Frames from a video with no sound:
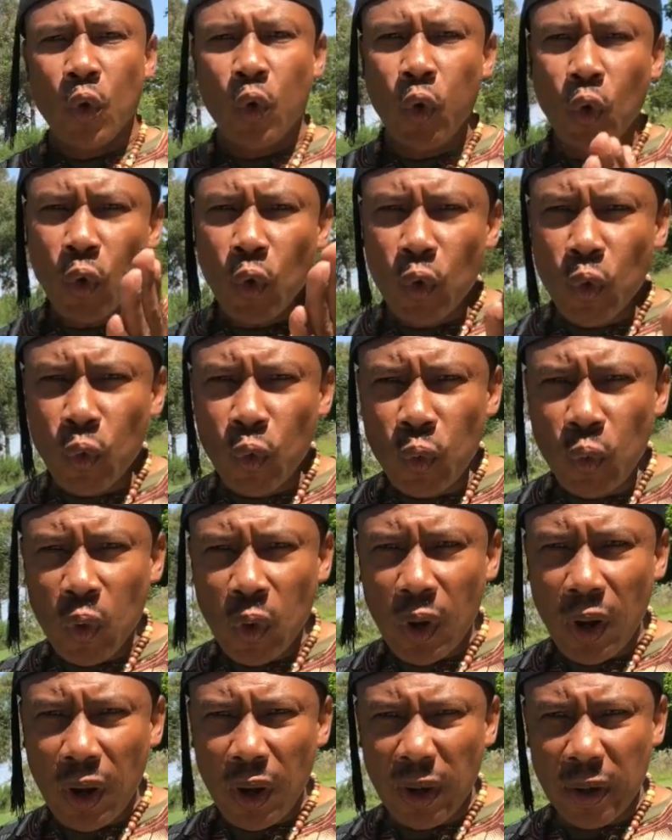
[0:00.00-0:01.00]
Who
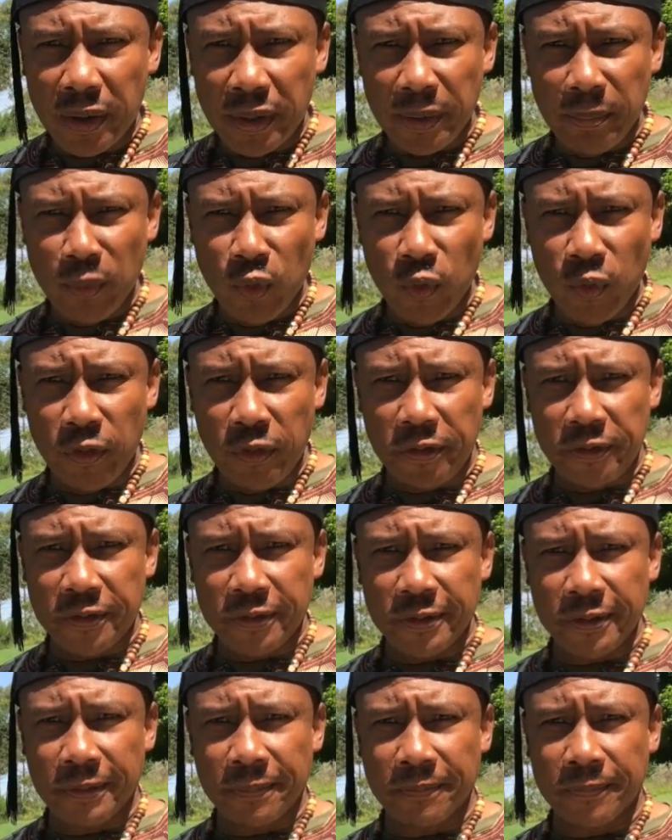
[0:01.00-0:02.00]
are the
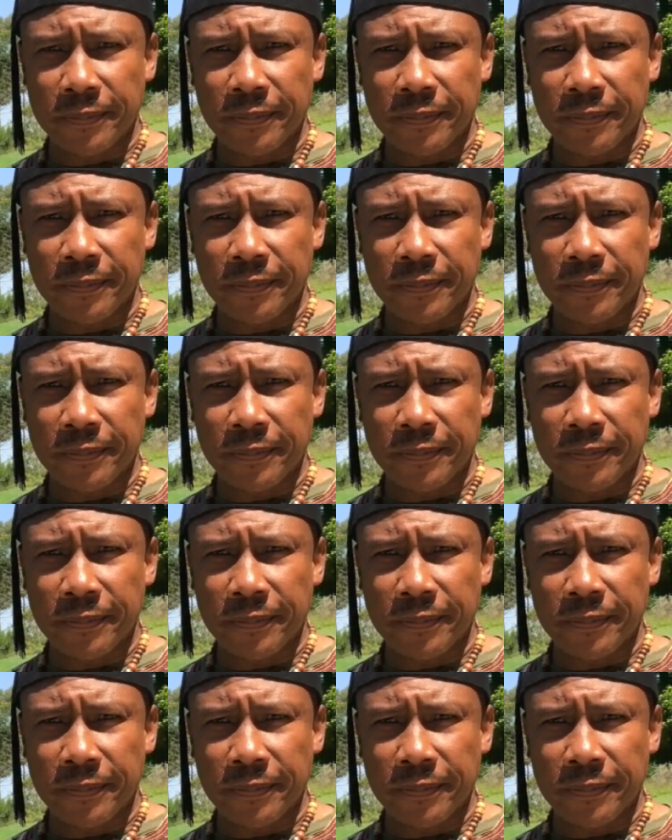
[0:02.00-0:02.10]
Moors?